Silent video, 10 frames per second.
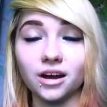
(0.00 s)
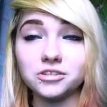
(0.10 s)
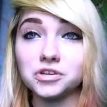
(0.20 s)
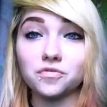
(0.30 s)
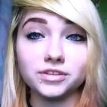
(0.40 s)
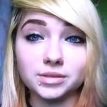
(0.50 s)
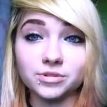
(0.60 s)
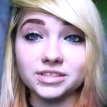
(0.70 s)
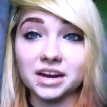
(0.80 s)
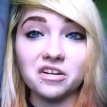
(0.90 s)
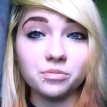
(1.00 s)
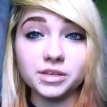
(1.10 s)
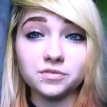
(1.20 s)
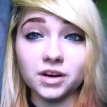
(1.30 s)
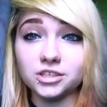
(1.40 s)
And also, for some reason,
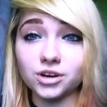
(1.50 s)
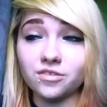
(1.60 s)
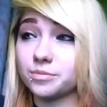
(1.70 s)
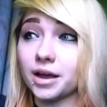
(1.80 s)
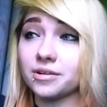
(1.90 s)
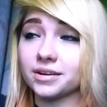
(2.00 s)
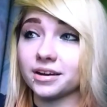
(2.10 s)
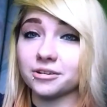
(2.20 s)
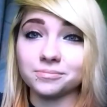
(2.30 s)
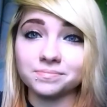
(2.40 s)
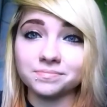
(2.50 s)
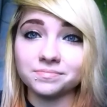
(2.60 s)
everybody's fucking driving by right now.